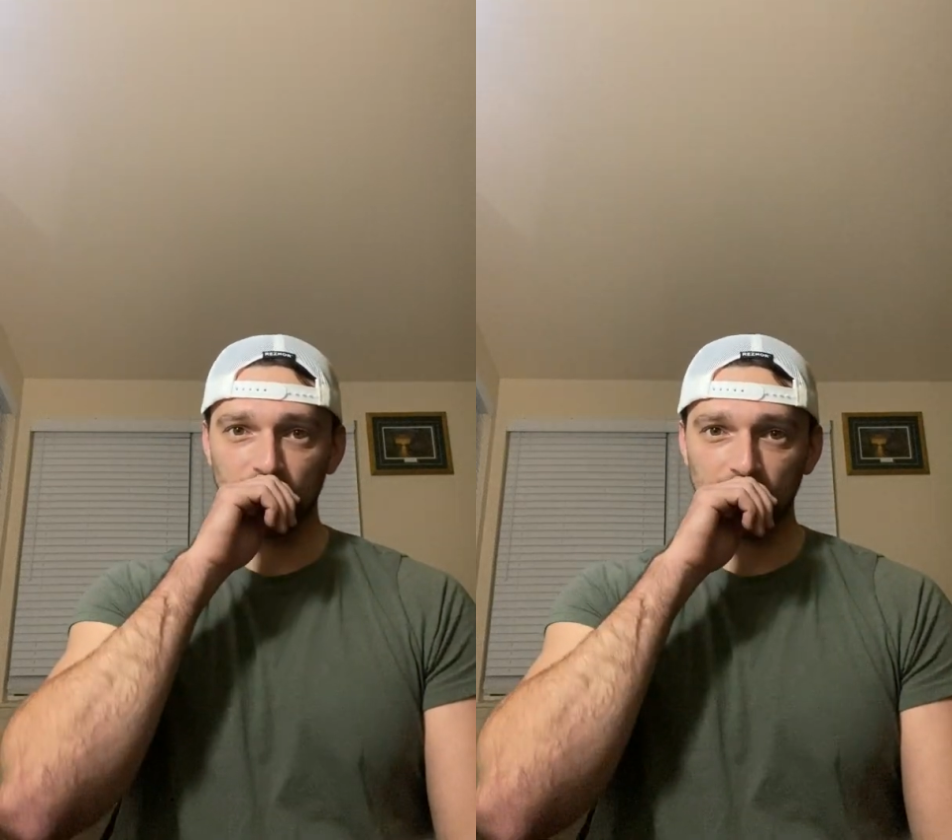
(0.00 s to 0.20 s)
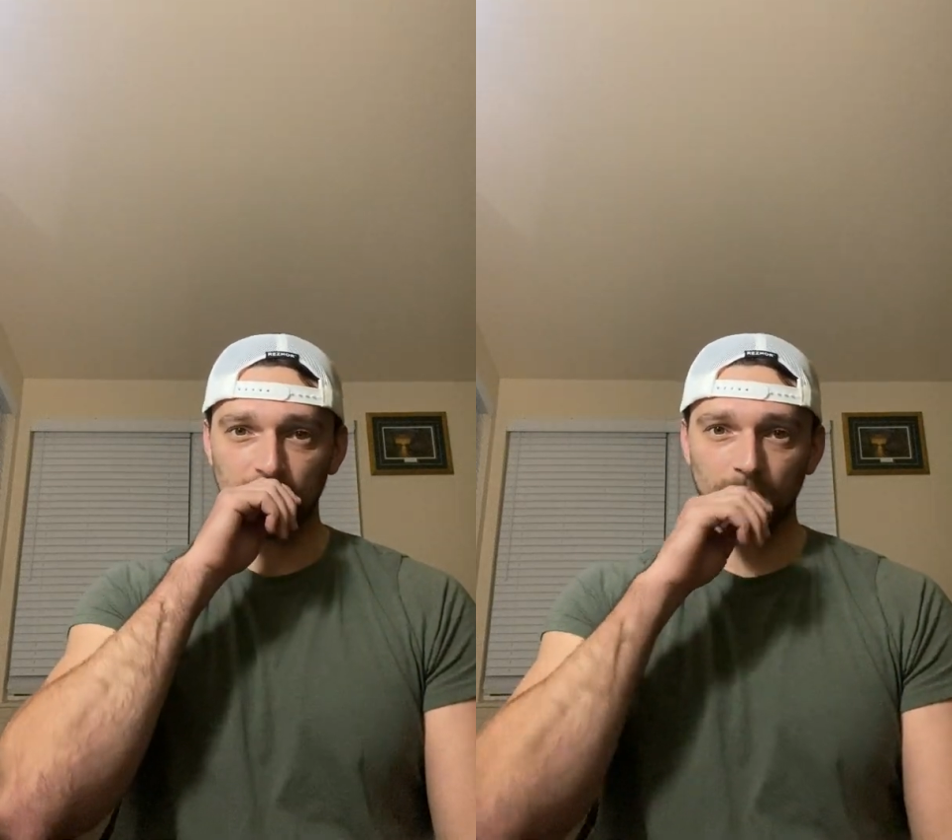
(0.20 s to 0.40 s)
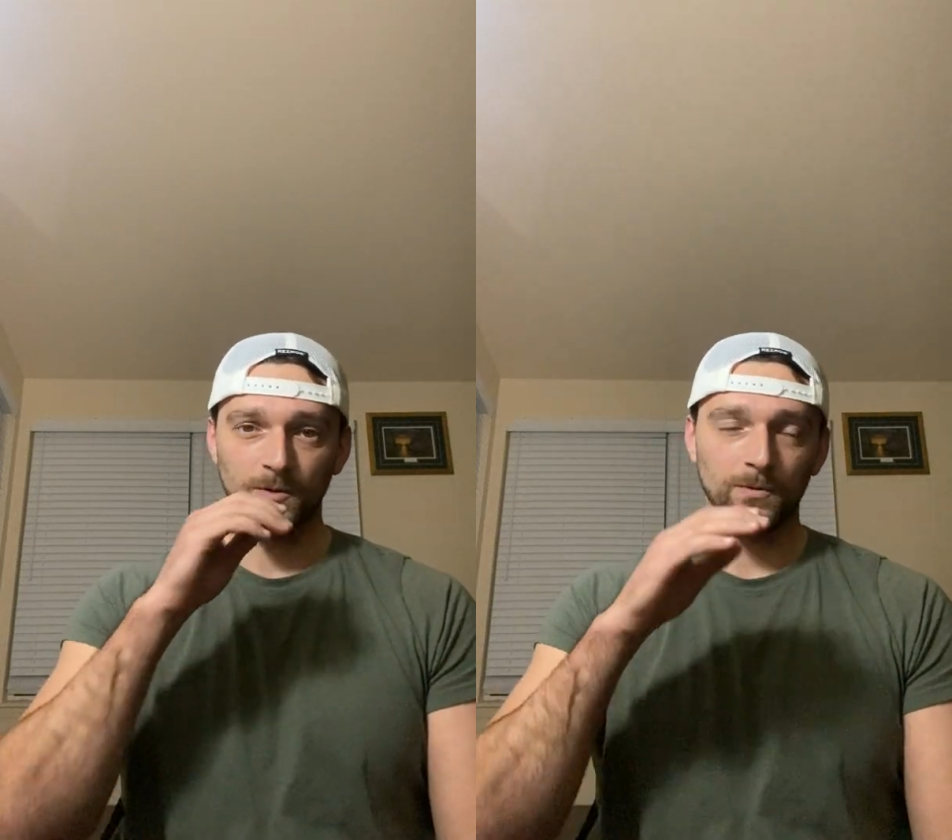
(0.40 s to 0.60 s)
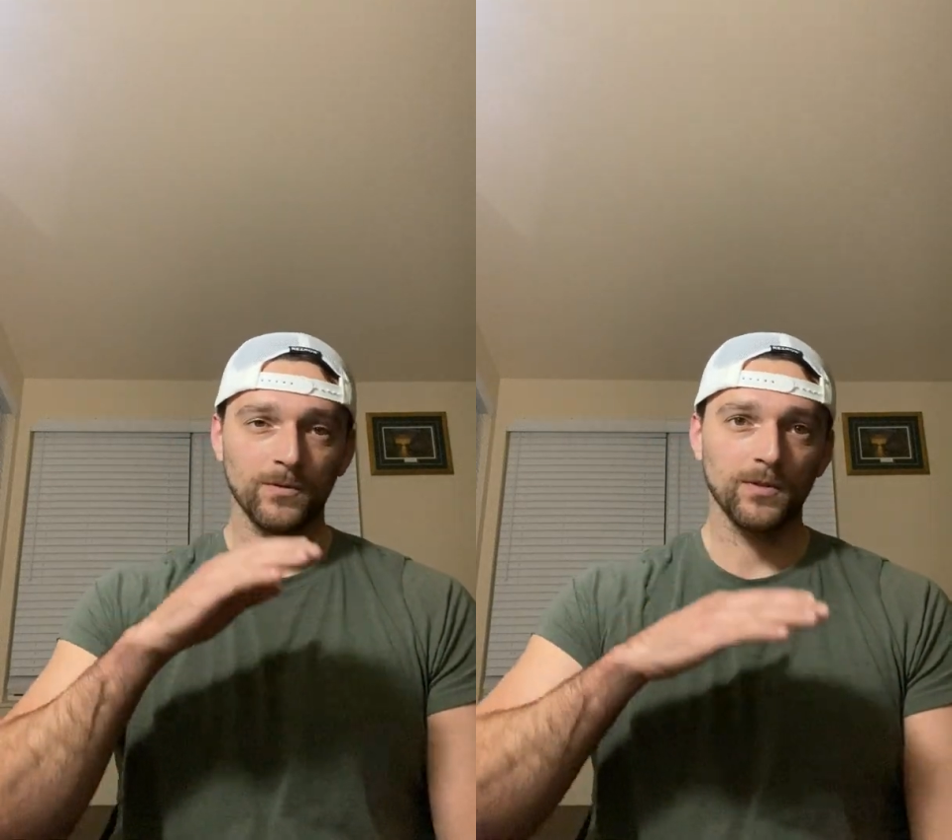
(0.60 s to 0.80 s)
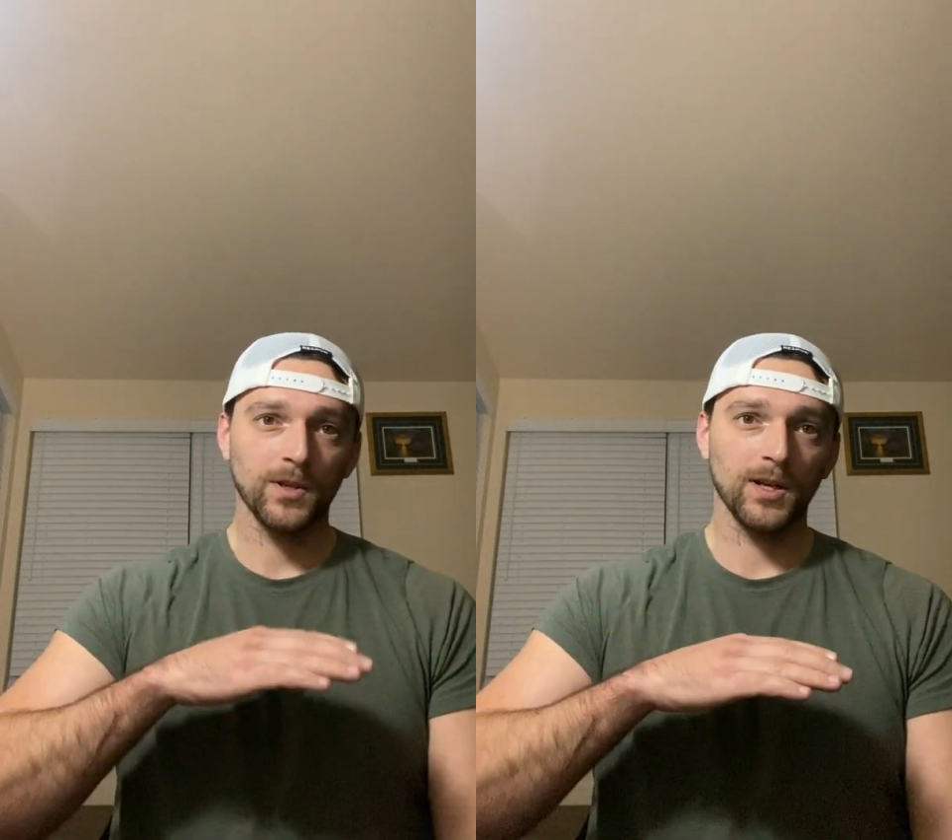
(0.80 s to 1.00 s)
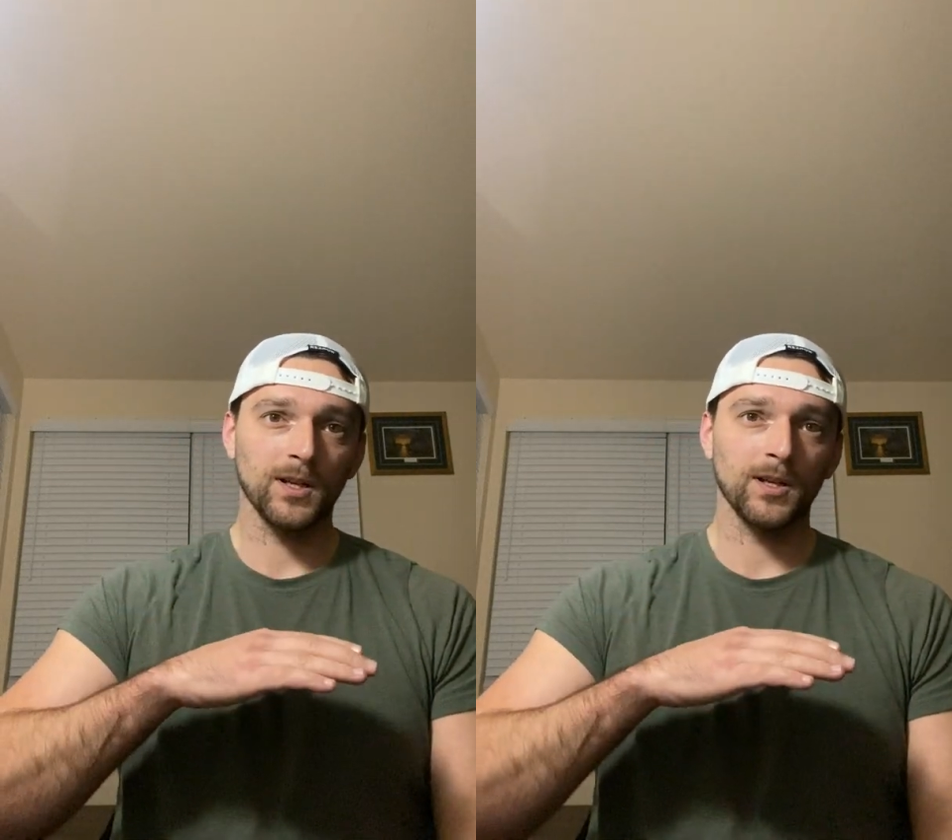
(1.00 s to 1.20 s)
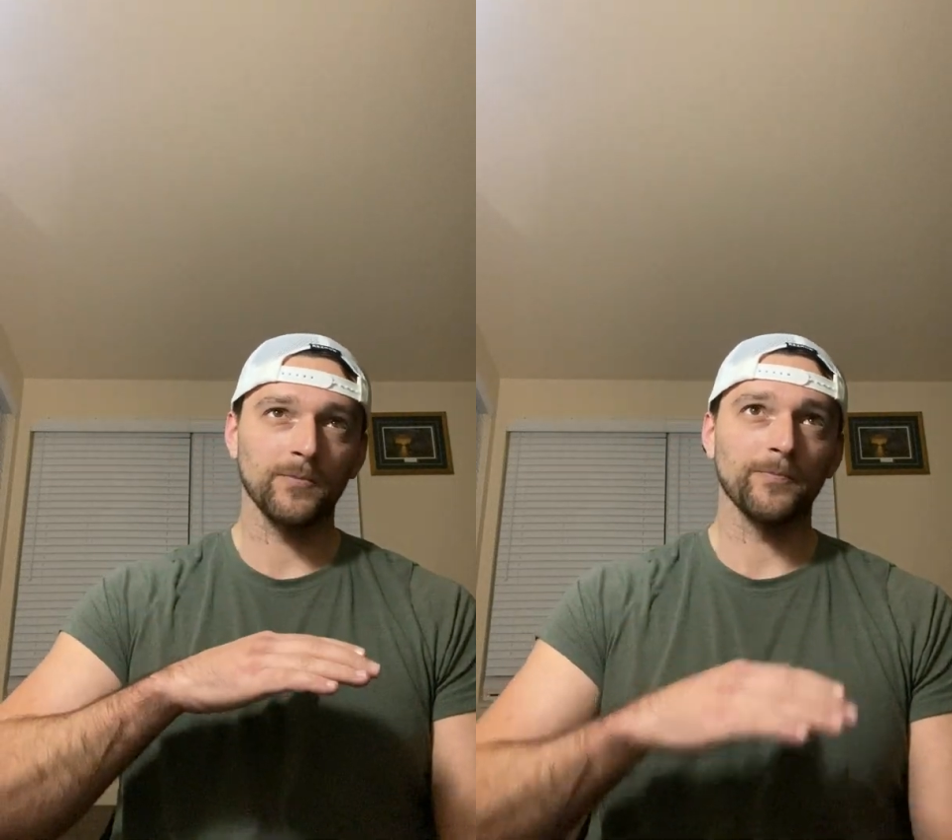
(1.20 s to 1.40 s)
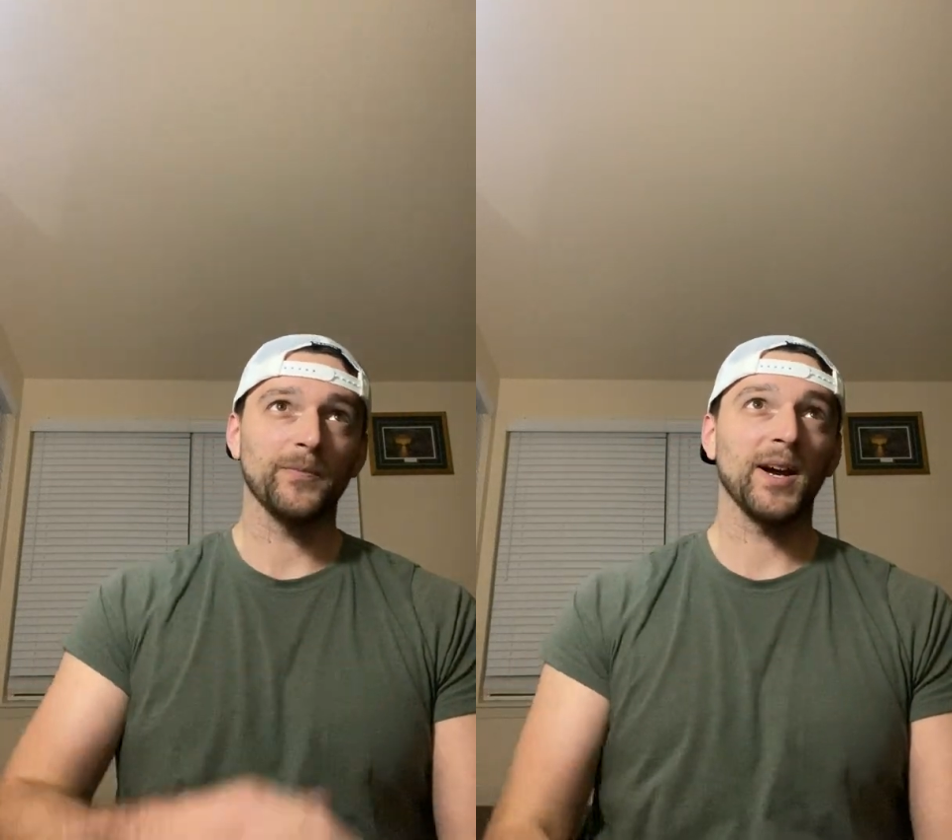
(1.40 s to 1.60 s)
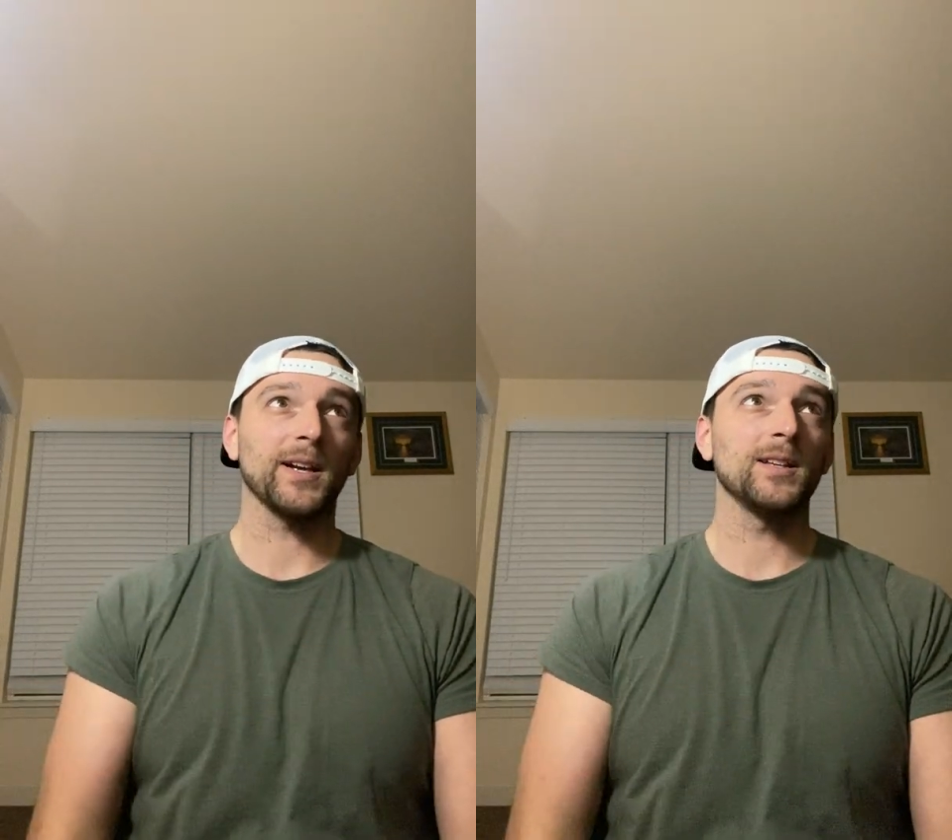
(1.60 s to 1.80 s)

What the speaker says: So back